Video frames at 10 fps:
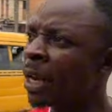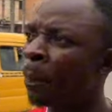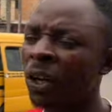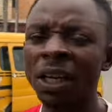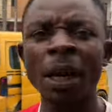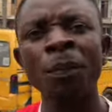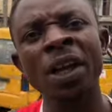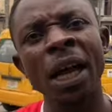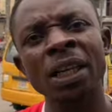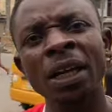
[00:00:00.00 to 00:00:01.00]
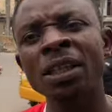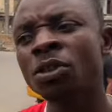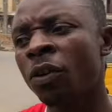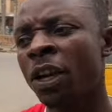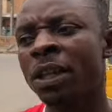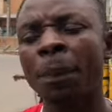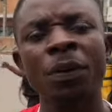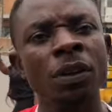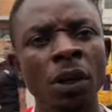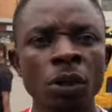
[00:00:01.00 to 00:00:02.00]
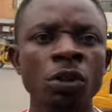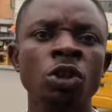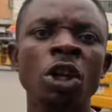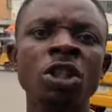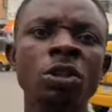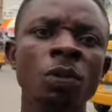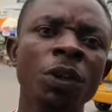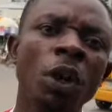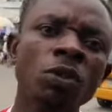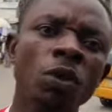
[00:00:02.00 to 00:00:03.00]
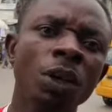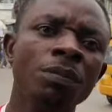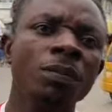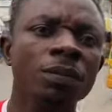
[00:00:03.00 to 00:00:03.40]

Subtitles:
anybody that be catch into kidnapping, justice should be done to him.